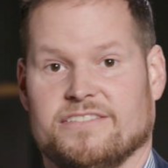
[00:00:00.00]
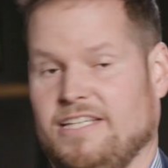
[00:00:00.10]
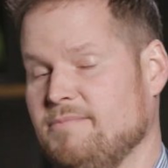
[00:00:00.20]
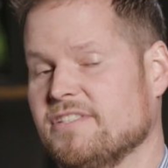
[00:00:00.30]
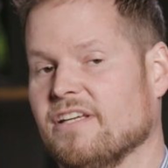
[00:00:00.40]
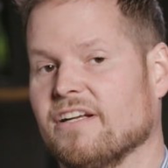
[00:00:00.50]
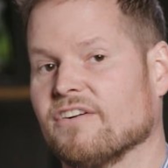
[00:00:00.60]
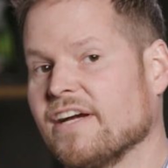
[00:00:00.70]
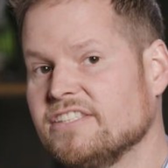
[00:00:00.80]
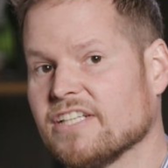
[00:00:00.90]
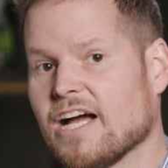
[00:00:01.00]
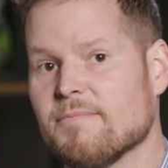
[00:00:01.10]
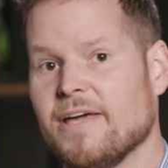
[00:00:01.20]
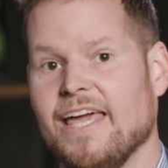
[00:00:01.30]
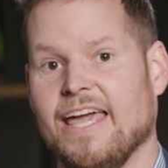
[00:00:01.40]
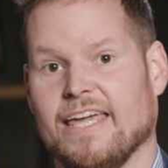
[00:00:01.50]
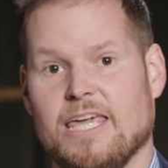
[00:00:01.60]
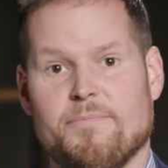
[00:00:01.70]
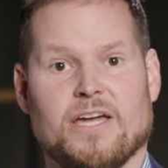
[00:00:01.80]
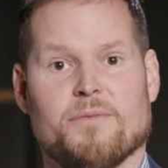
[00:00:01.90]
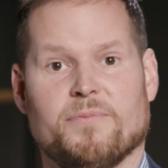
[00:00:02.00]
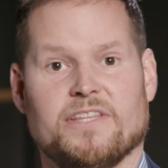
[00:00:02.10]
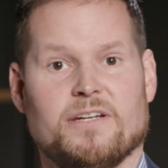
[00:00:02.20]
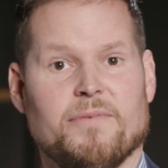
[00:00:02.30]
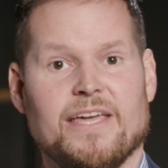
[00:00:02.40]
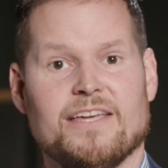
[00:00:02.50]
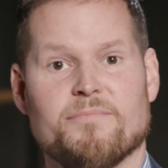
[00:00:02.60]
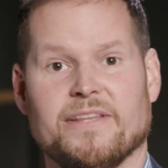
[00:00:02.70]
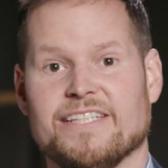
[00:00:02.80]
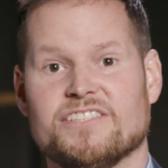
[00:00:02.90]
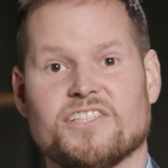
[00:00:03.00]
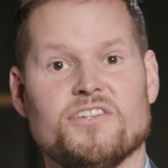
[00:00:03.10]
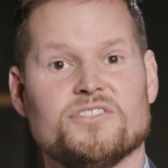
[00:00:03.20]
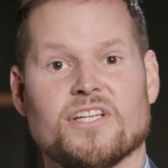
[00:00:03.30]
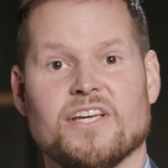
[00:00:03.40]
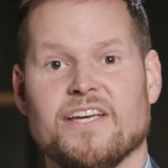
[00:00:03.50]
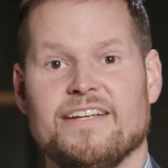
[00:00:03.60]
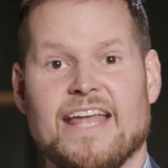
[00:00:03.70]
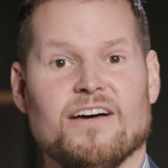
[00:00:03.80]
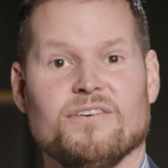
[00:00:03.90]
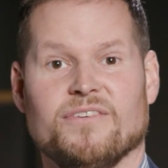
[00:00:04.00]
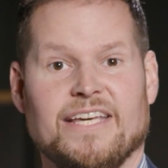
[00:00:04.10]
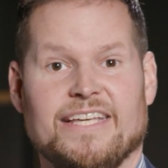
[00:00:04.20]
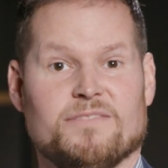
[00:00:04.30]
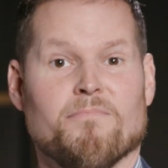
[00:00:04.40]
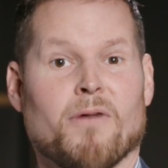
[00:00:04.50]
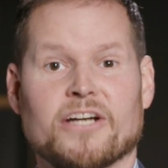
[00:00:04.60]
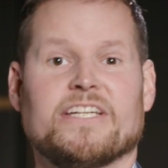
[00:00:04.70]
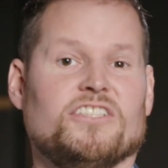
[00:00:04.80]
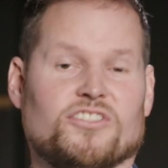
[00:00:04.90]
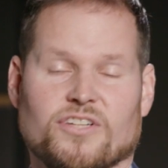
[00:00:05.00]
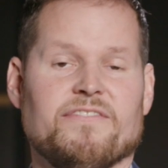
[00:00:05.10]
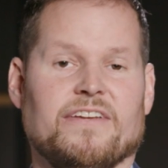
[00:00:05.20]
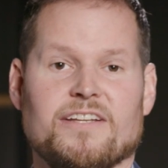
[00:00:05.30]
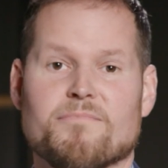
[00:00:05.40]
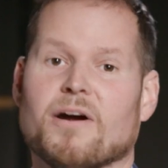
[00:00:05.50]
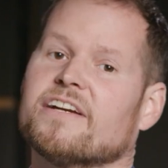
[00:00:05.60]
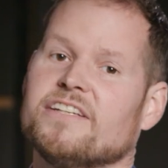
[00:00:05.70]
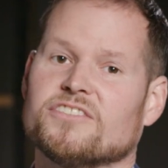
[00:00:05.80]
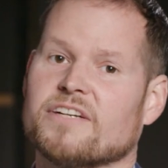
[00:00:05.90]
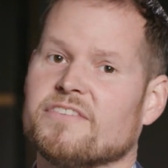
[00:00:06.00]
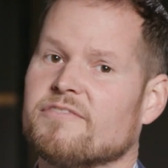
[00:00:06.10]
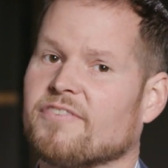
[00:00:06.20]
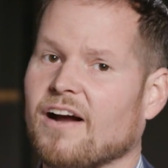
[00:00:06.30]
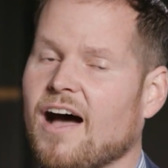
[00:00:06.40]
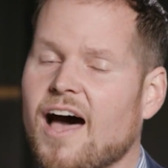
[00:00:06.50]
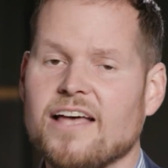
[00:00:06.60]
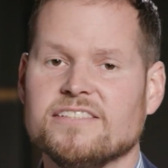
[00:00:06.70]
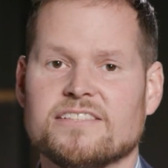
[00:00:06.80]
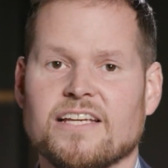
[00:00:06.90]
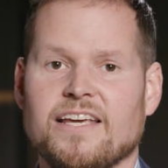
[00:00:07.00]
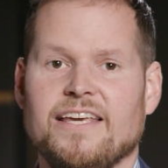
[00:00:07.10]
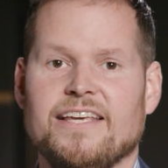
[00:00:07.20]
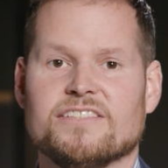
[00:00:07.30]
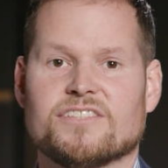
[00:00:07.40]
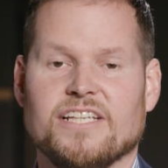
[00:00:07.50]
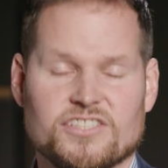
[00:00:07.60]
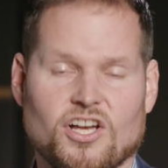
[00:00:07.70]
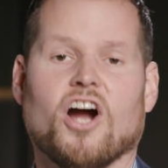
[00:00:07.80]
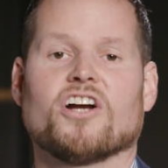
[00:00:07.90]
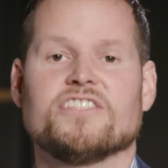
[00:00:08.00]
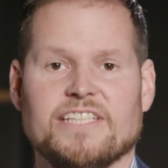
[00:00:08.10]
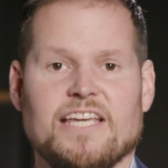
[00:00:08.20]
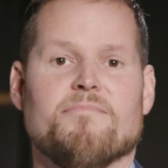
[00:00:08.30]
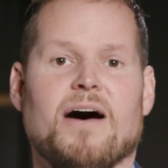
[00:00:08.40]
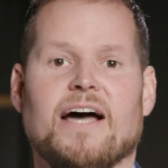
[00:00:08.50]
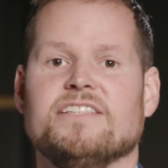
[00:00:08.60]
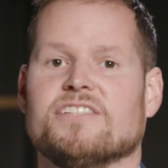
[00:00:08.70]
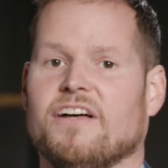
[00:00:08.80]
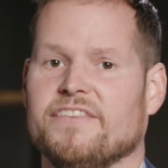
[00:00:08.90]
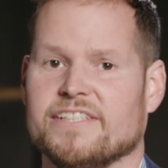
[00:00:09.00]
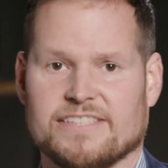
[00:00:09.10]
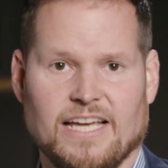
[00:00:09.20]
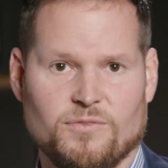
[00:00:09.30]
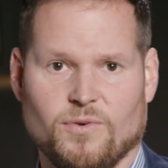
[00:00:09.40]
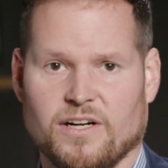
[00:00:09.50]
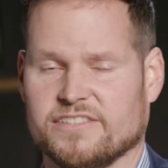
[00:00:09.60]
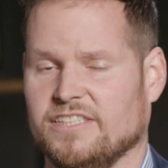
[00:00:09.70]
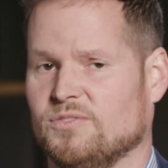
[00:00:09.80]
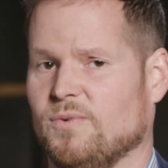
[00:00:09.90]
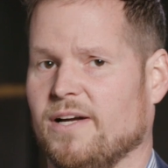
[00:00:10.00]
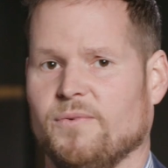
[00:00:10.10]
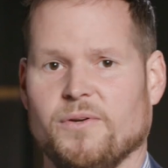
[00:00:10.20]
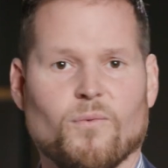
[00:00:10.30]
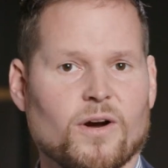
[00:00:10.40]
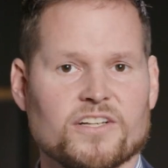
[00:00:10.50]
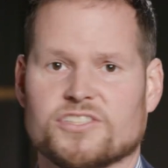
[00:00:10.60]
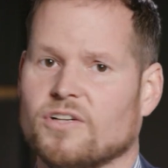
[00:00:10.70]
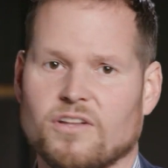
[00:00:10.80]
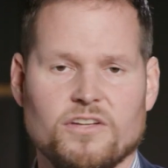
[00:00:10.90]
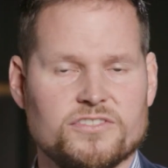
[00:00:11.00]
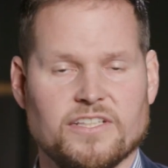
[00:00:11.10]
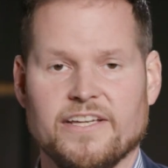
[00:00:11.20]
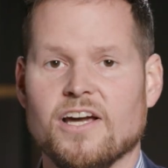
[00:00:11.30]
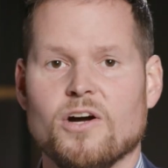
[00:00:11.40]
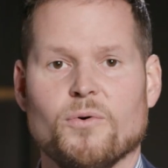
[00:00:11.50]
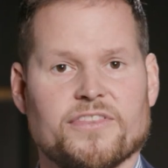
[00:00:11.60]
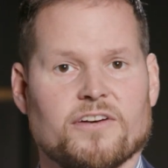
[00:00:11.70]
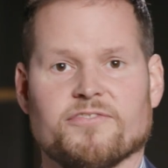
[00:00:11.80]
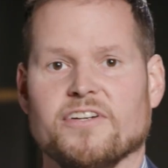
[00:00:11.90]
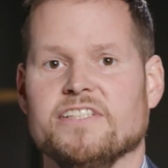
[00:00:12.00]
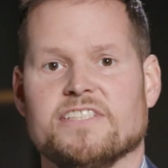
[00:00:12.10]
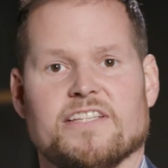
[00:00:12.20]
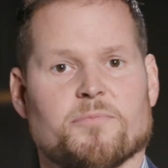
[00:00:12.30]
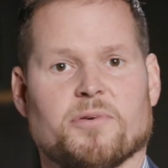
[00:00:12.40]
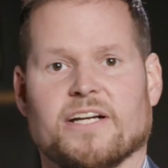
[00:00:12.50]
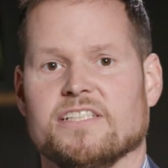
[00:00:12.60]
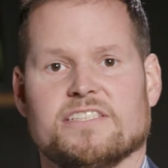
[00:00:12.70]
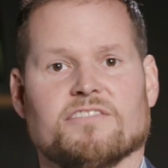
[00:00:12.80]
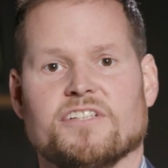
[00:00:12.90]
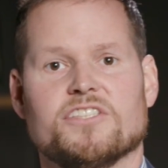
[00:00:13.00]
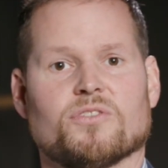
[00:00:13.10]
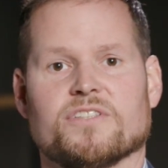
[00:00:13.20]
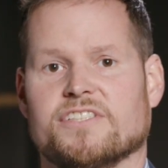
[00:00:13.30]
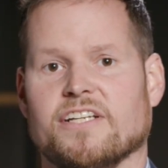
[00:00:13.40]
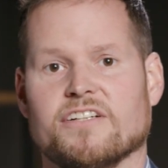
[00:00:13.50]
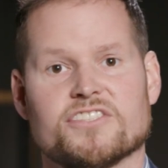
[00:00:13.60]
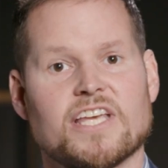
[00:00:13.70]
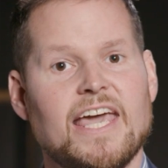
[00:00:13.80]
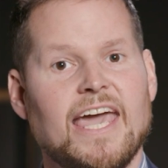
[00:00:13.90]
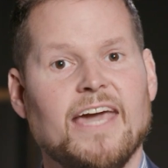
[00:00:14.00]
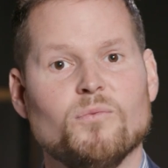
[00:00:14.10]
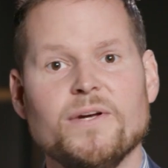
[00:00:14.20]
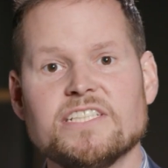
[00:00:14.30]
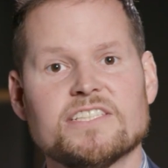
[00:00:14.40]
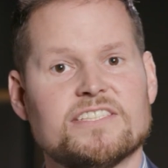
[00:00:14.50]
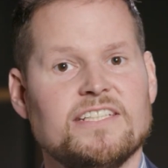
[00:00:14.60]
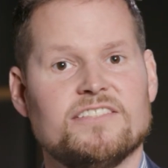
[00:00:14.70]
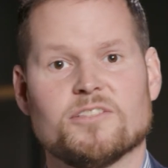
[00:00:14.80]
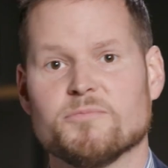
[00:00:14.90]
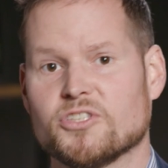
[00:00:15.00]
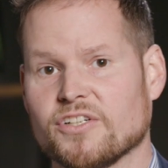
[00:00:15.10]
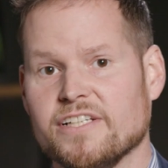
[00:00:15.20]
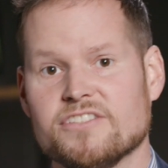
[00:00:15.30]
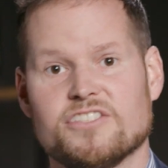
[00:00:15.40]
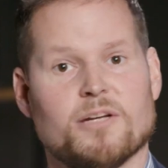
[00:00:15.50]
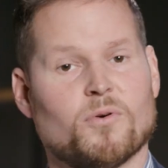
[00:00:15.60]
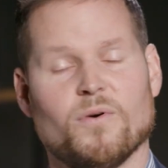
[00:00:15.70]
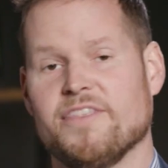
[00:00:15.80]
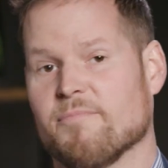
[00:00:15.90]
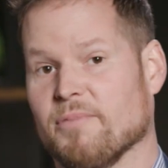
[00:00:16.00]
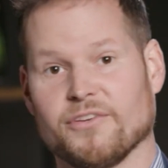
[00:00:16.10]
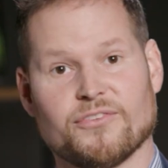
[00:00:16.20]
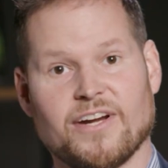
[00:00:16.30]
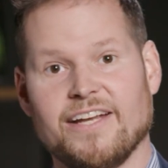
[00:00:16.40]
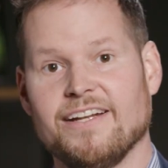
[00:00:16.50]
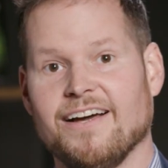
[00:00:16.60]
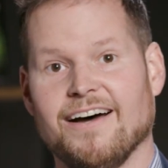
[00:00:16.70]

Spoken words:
team's done a great job at keeping up with the demand, but this goes now, it's market-driven, and market-driven for us is hearts and minds on the sidewalks. It's why we work so closely with our friends at the Pregnancy Resource Centers, and we just see some trends. Number one, the birth rate